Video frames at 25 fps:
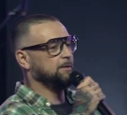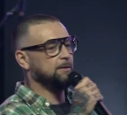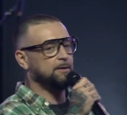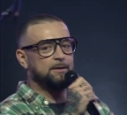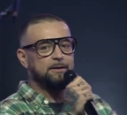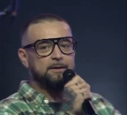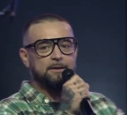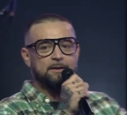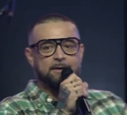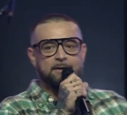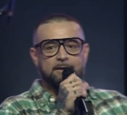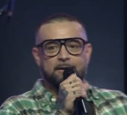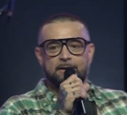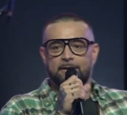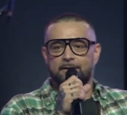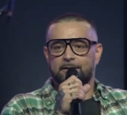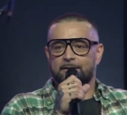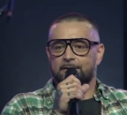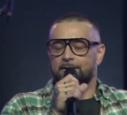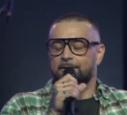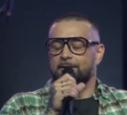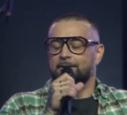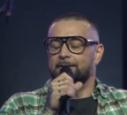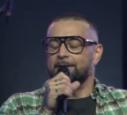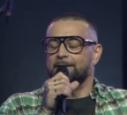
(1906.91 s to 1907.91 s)

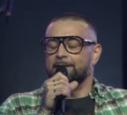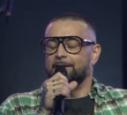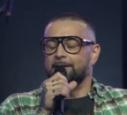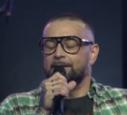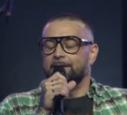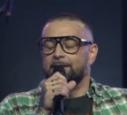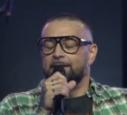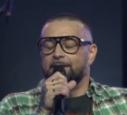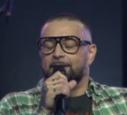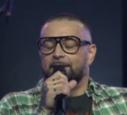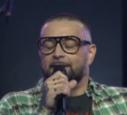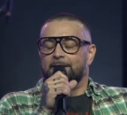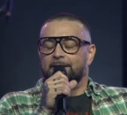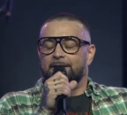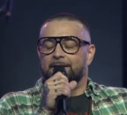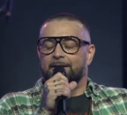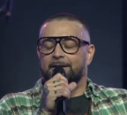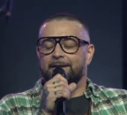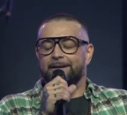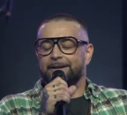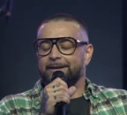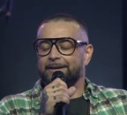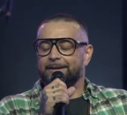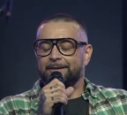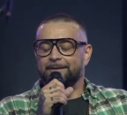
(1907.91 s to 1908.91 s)

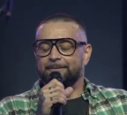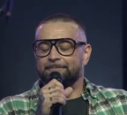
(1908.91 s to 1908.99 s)
[no speech]